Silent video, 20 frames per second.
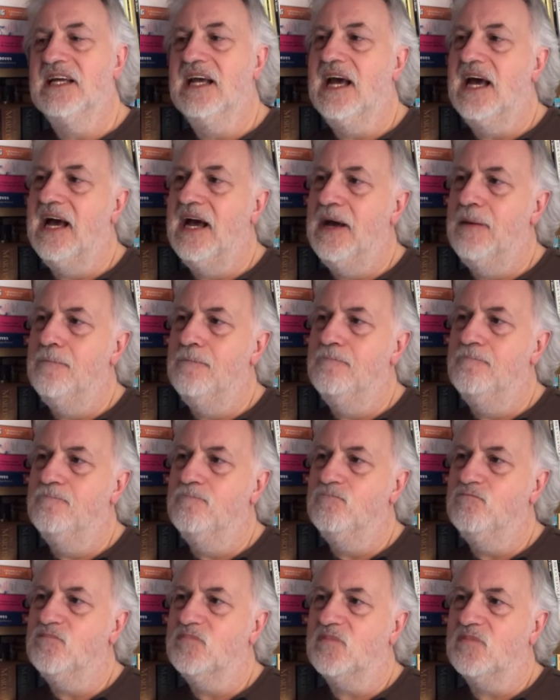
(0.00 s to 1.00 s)
I'm
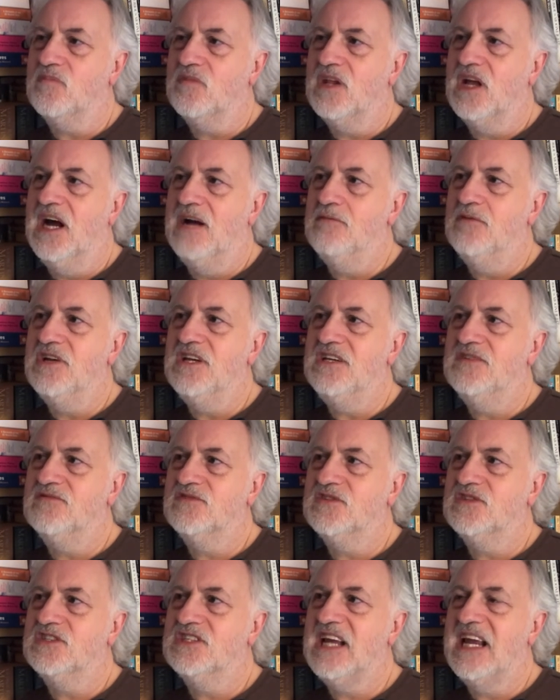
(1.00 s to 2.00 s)
only
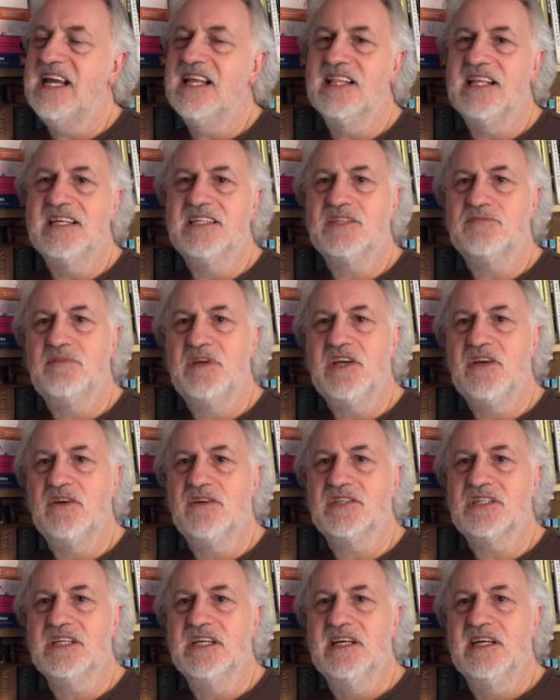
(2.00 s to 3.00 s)
saying this
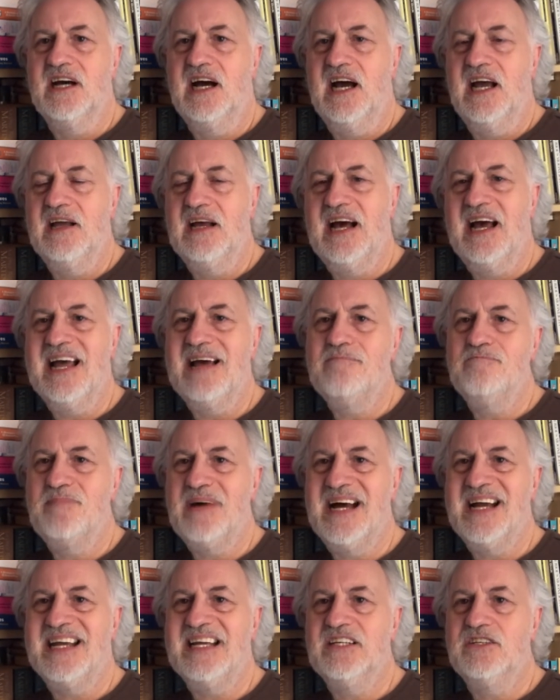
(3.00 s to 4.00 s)
because I am
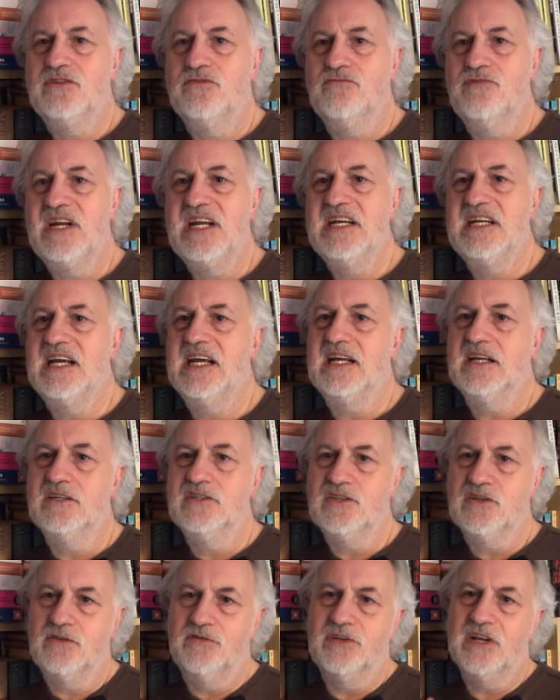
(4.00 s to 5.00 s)
back into reading
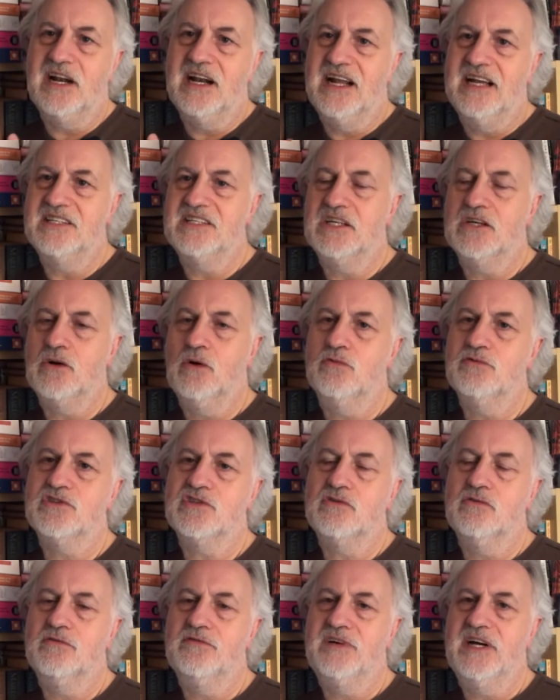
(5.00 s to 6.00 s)
sort of the classic old
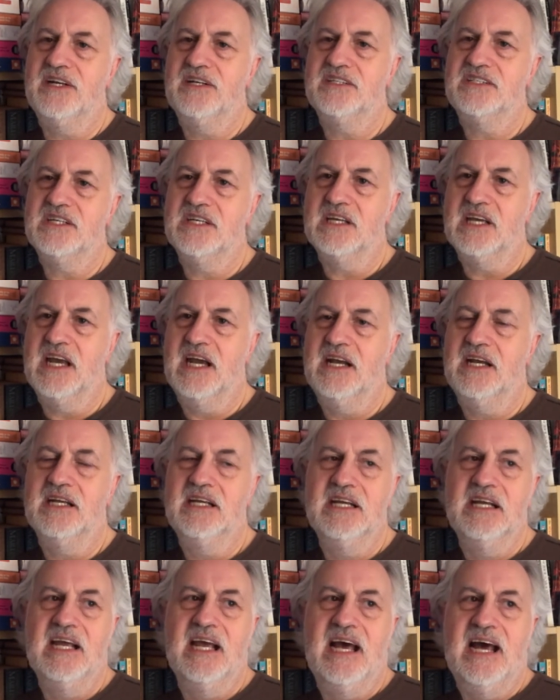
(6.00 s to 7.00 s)
school fantasy again.
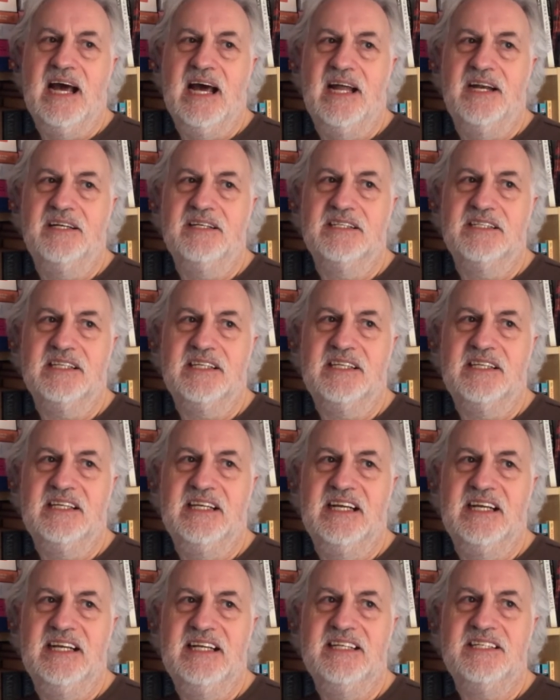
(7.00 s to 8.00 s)
And
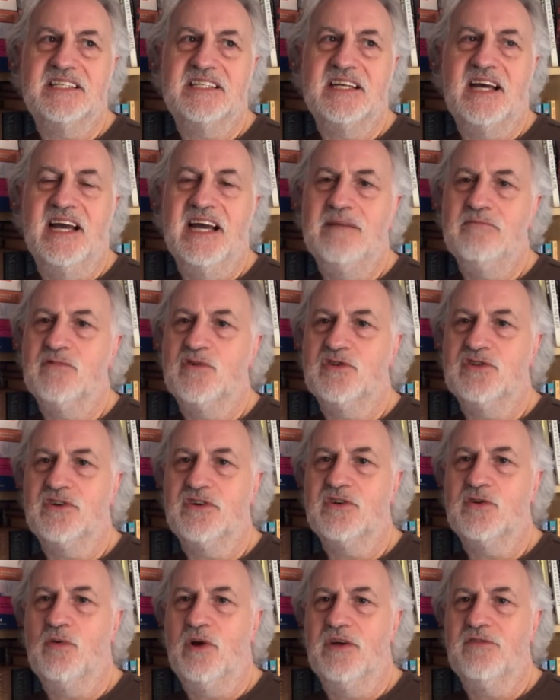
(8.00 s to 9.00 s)
it is, I am sort
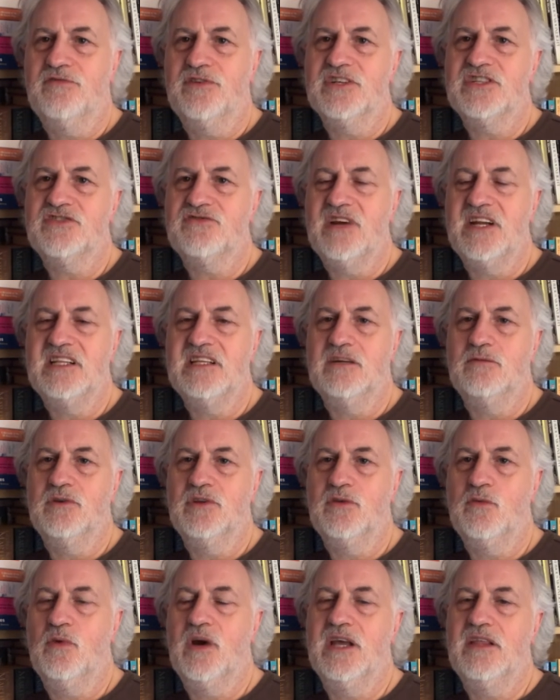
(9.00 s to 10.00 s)
of quite frustrated with
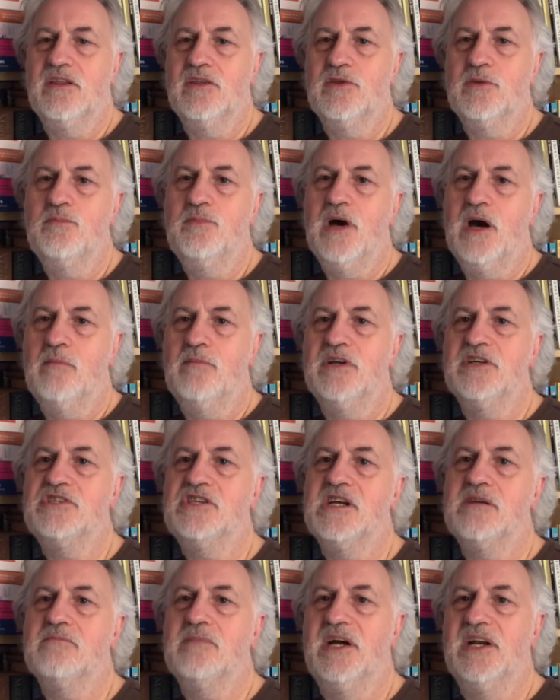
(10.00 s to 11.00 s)
the way that the
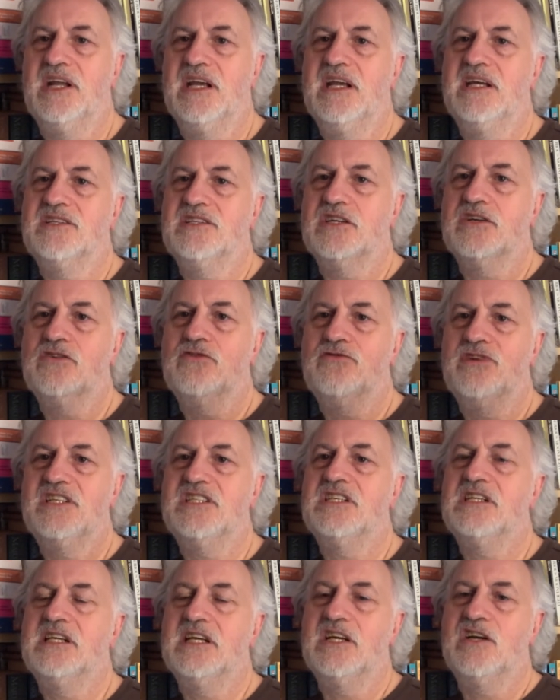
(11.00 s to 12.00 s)
publishing money has
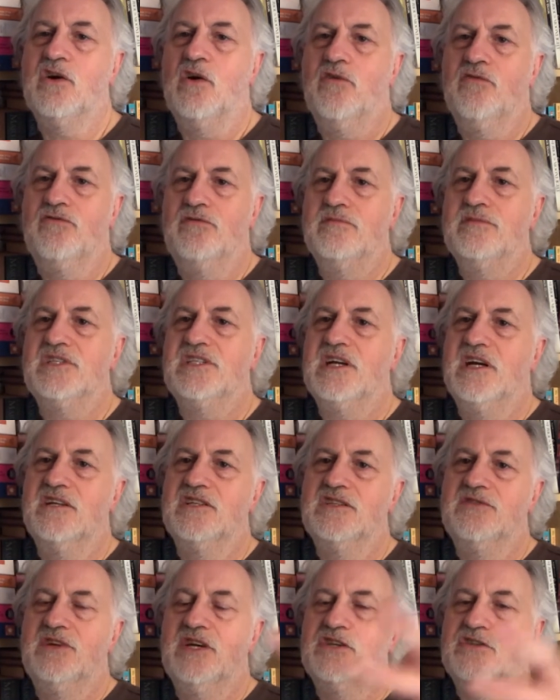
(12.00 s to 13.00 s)
increasingly gone from
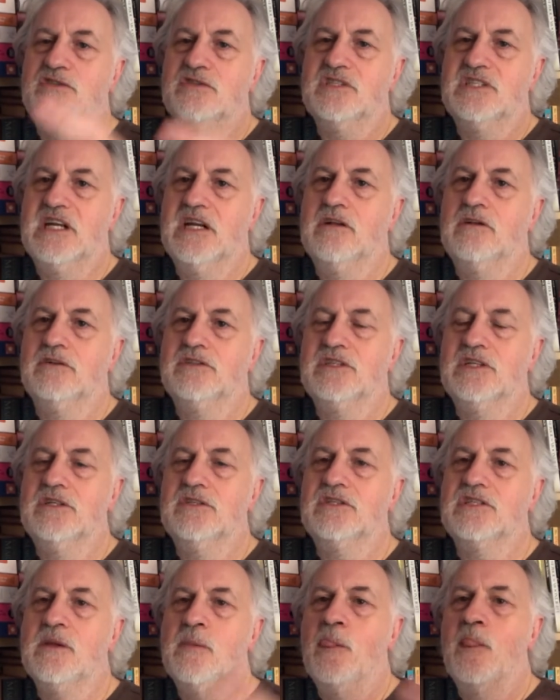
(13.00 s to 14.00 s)
science fiction
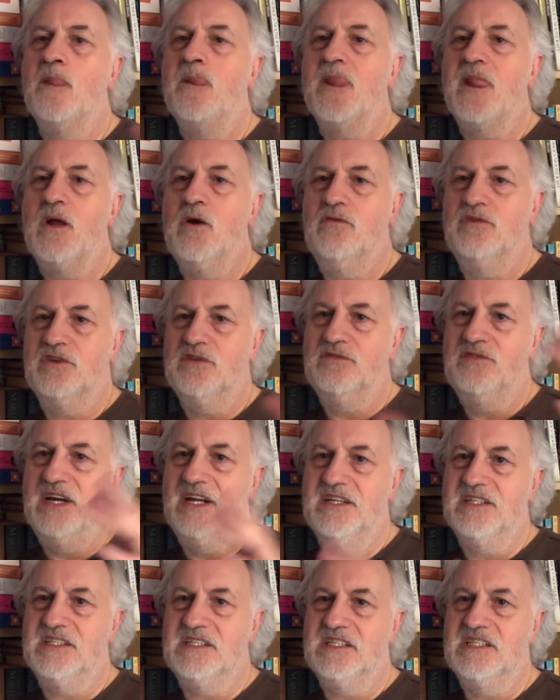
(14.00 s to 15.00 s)
singletons over to
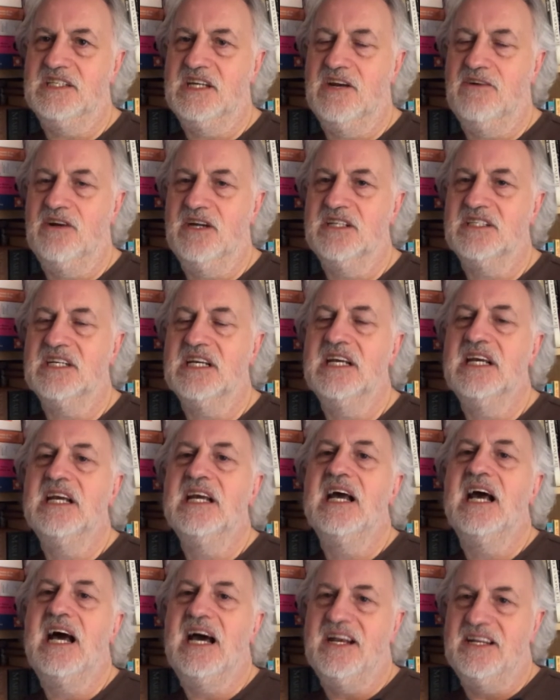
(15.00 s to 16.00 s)
fantasy series.
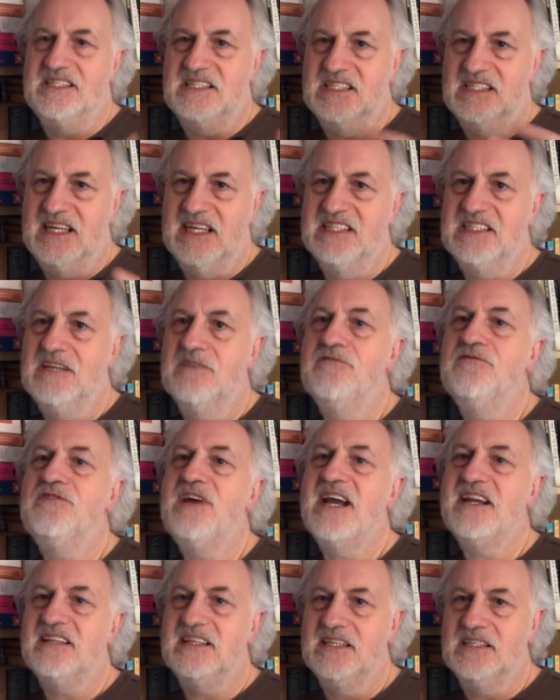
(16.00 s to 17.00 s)
And as I say, it's
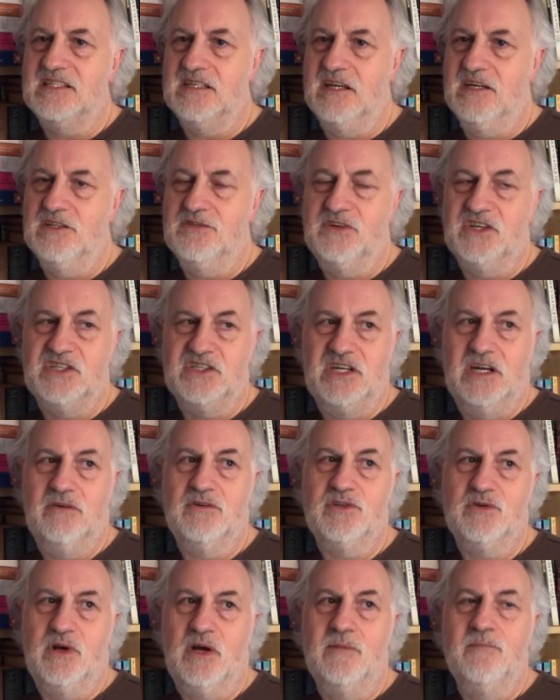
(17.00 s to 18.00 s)
infecting science fiction now
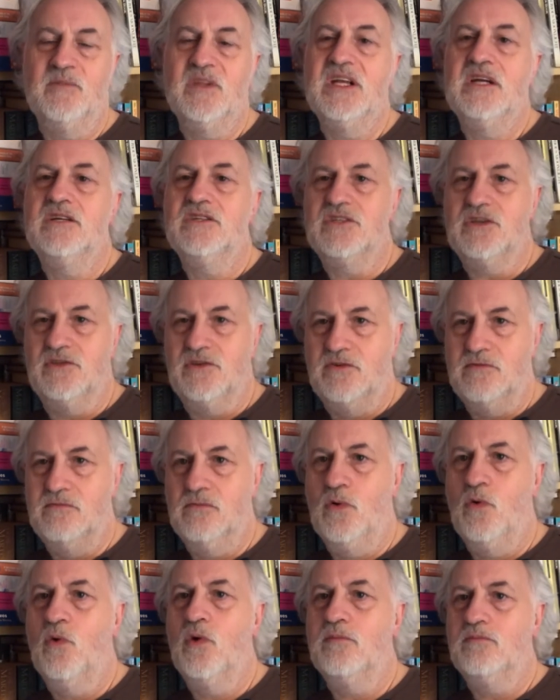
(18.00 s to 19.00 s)
as well. So there are
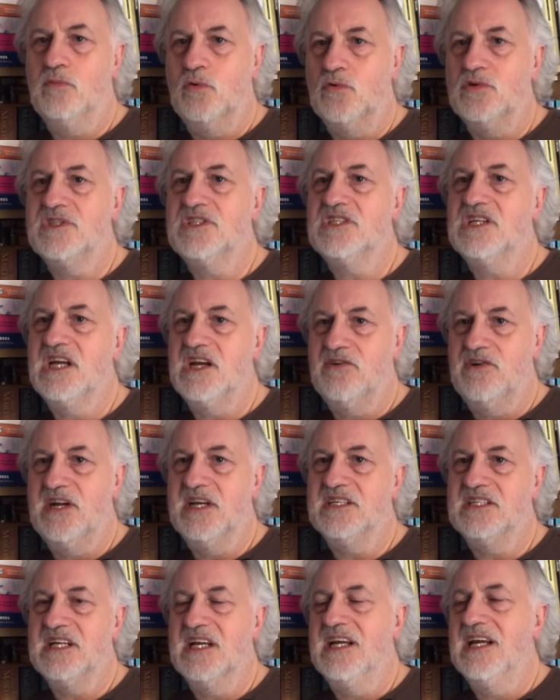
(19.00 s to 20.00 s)
more and more
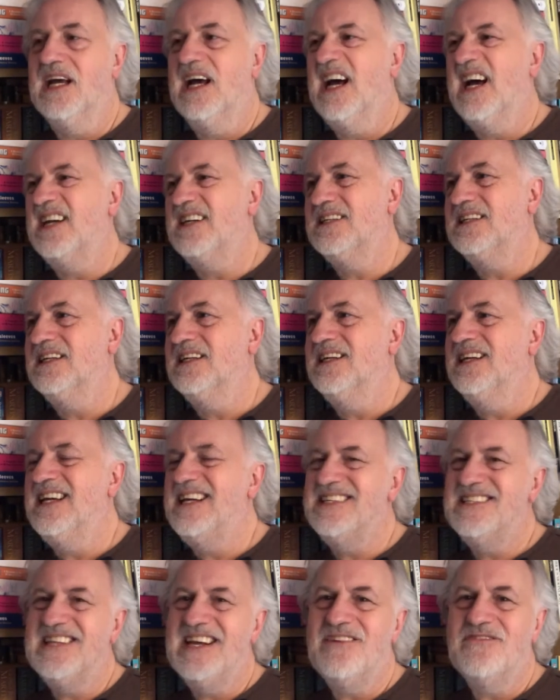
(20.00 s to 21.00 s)
series. And
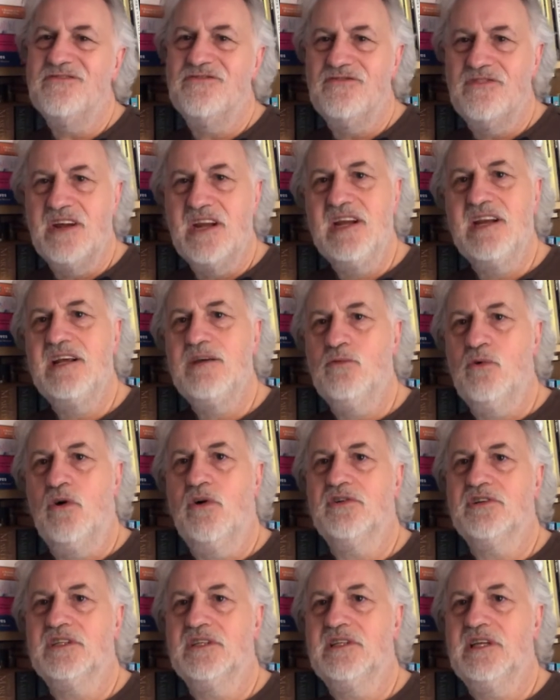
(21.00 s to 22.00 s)
is that really
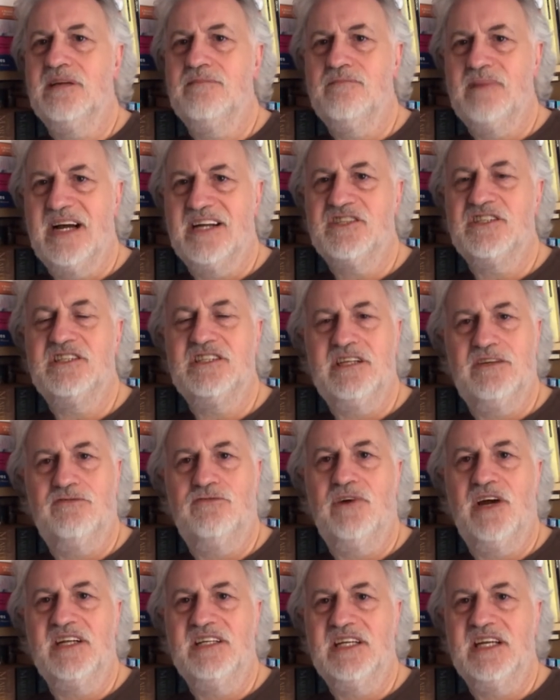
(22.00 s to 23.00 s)
what imaginative
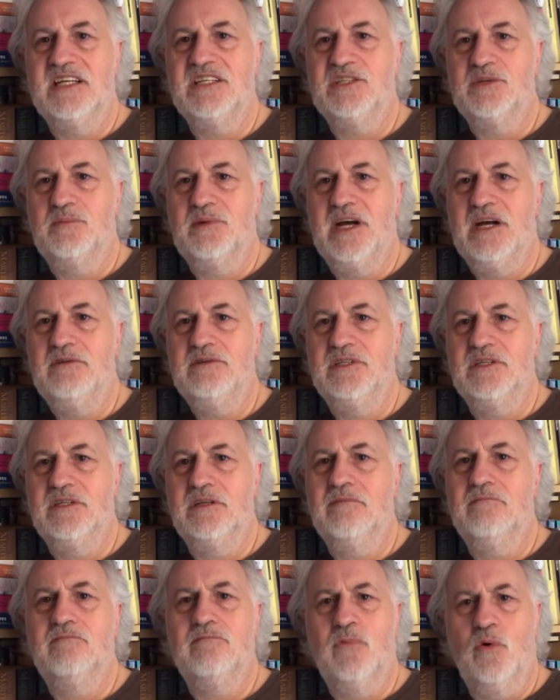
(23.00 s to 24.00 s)
writing is about?
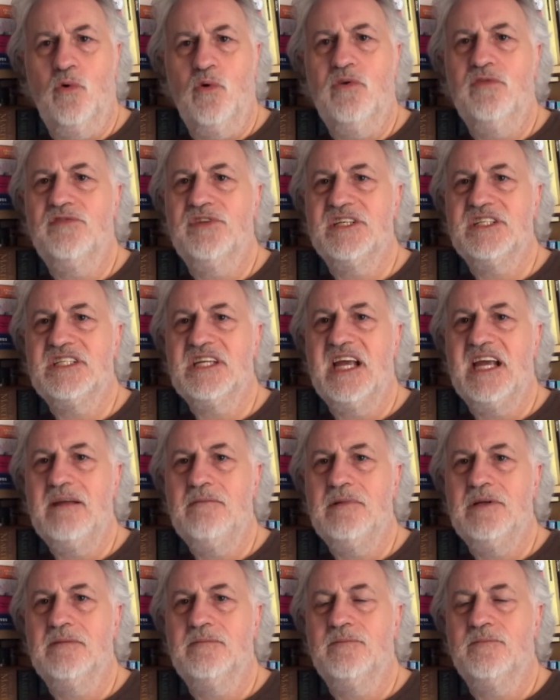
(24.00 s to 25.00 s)
More of the same?